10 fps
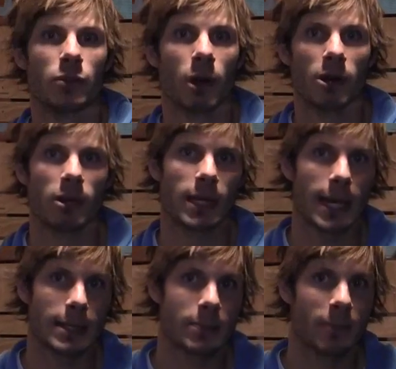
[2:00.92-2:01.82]

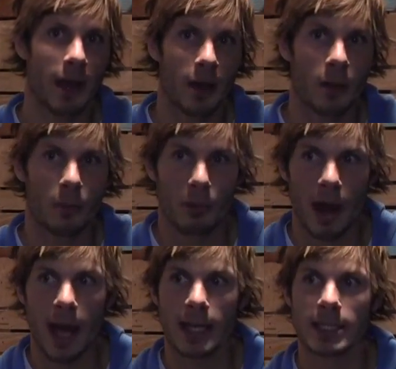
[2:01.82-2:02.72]
200,000 pound
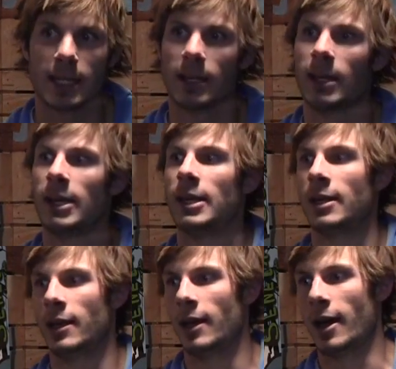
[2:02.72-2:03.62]
press, and
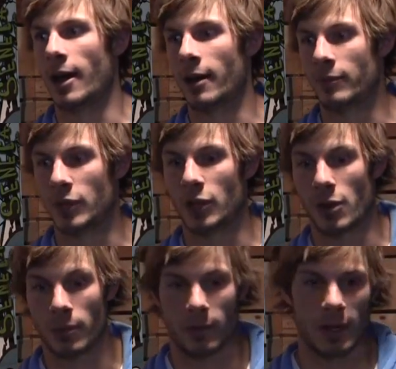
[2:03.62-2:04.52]
you
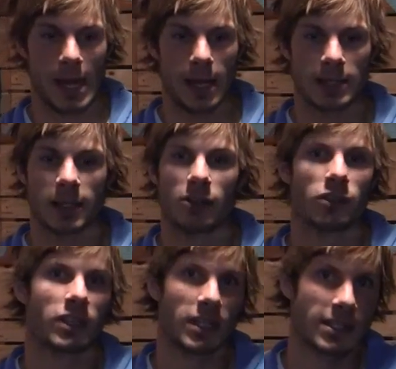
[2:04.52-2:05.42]
know,
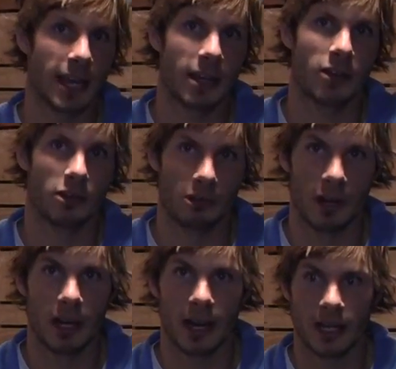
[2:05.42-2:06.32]
essentially a second
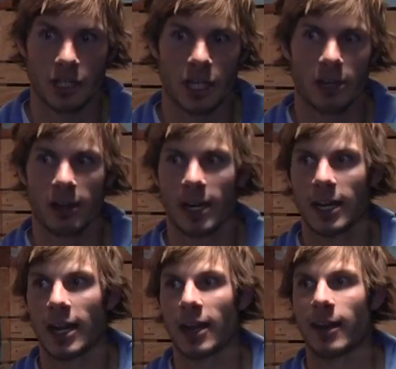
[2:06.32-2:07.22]
degree in
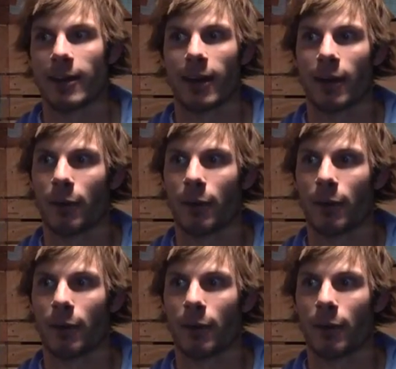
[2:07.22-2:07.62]
engineering, and